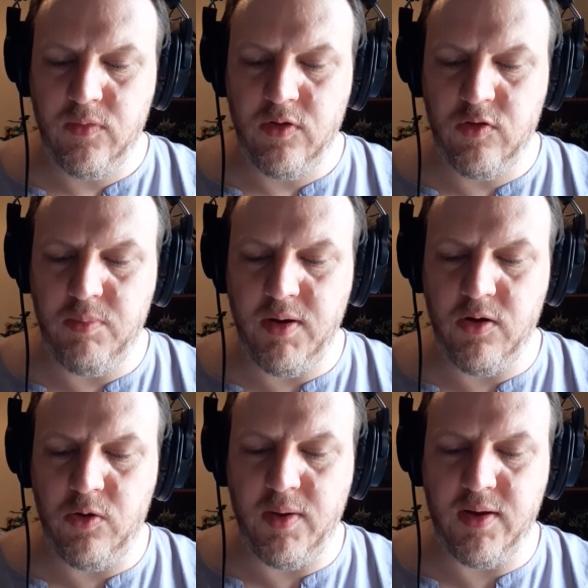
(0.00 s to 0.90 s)

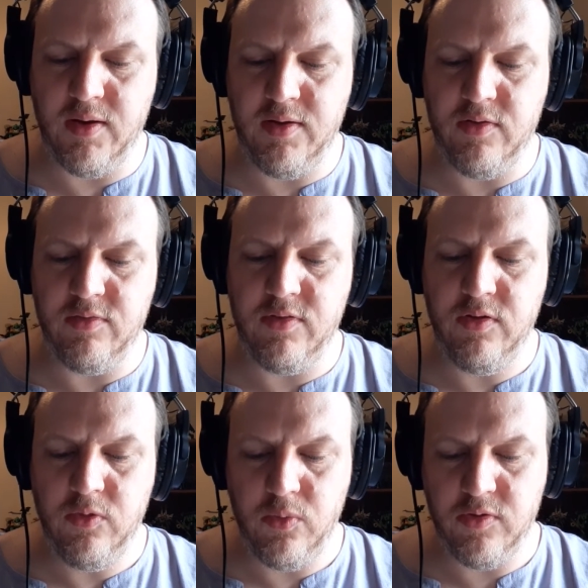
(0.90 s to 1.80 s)
Sparrow had lived
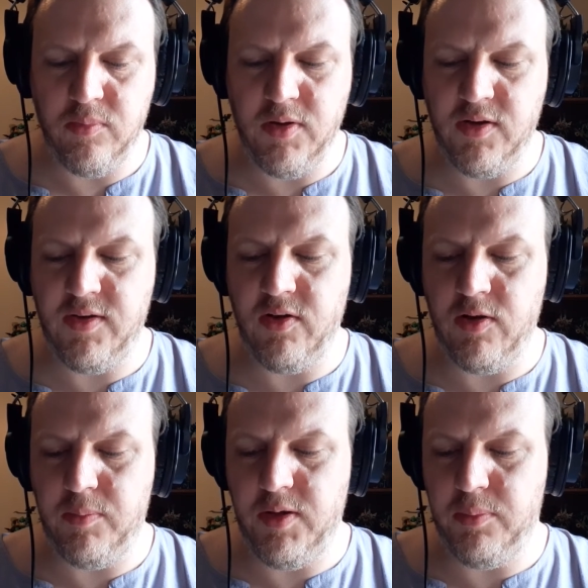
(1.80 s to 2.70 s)
with military
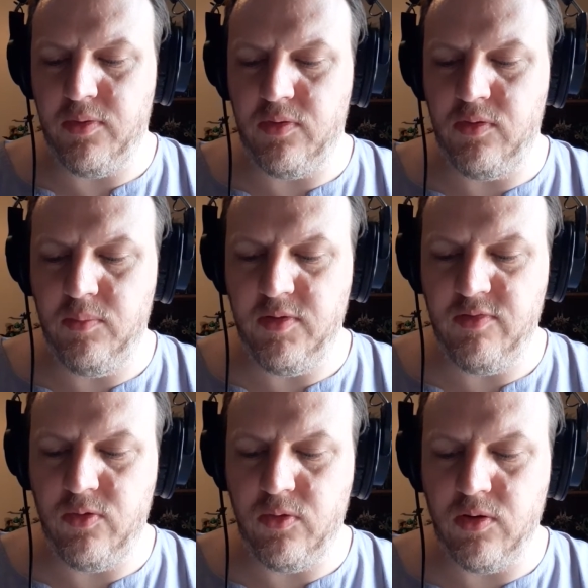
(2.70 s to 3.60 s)
people
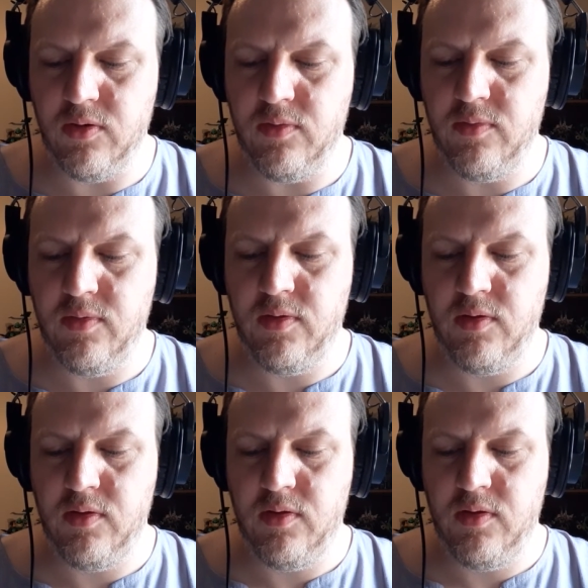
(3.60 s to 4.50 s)
before.
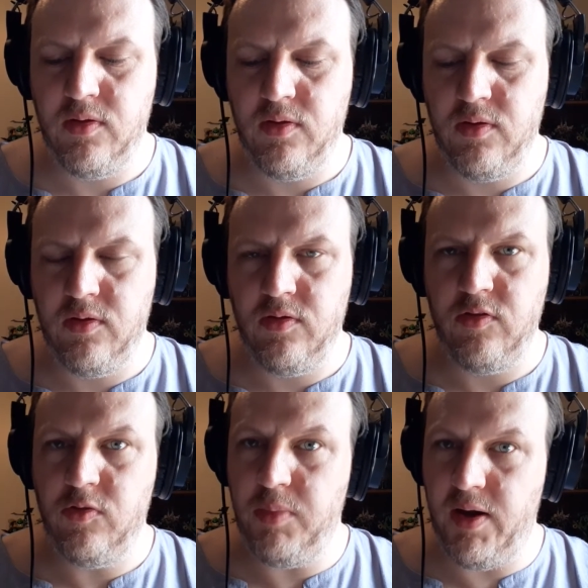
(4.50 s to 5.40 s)

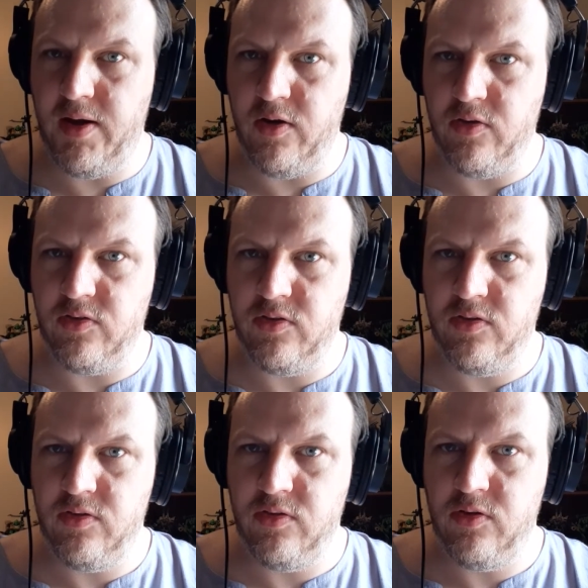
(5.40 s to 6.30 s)
Spires
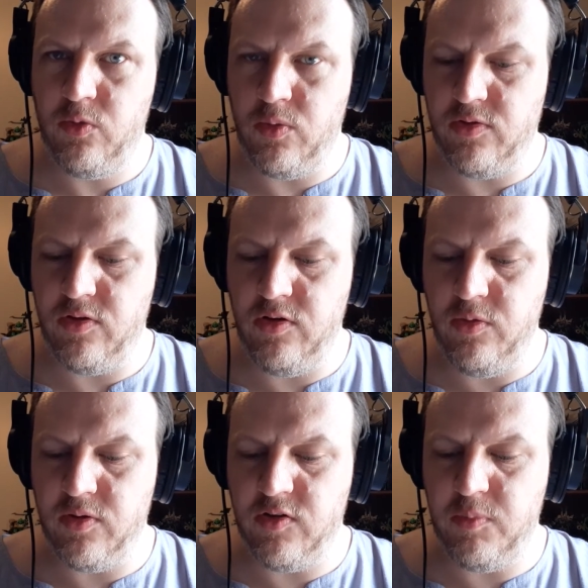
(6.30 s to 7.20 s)
was a new
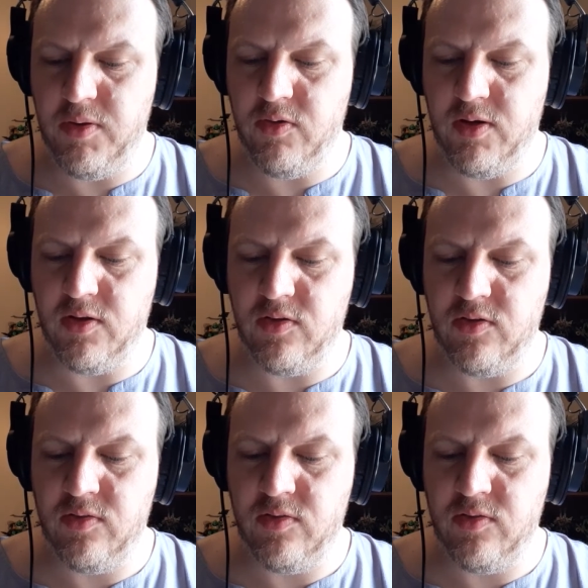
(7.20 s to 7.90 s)
experience.